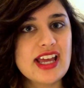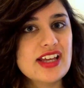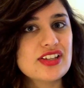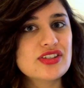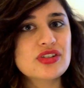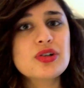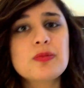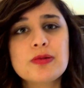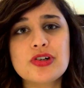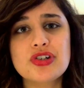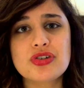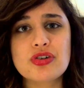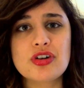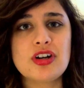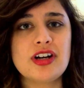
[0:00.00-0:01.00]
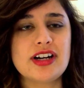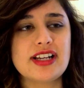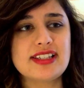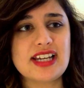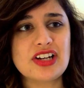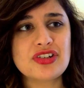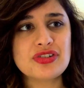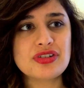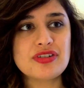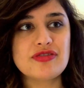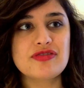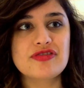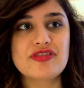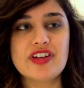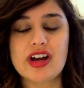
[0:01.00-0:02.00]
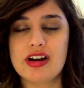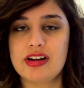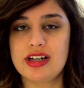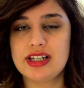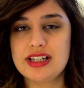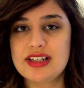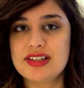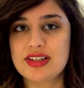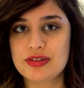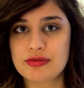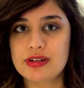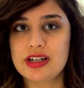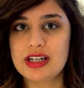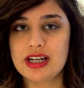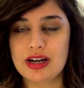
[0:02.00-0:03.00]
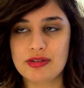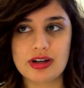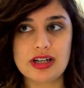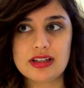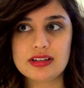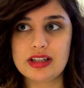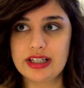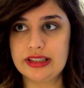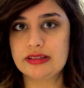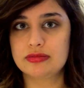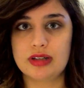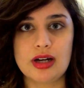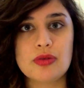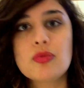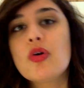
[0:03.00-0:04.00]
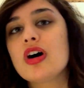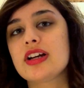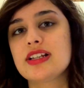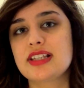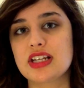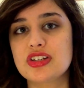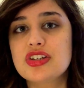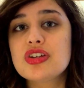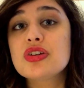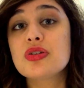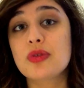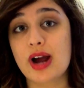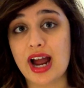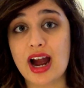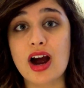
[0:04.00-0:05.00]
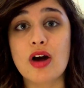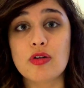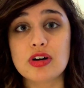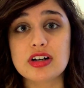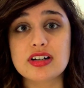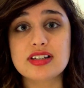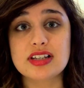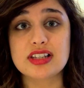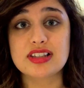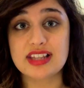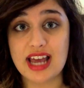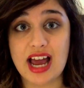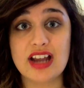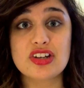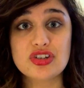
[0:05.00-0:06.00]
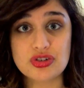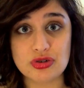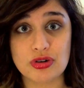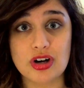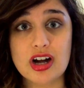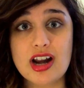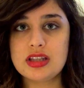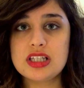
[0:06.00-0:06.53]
Super short. It's actually very easy read. I read it in like, I want to say 2 hours. It's that short.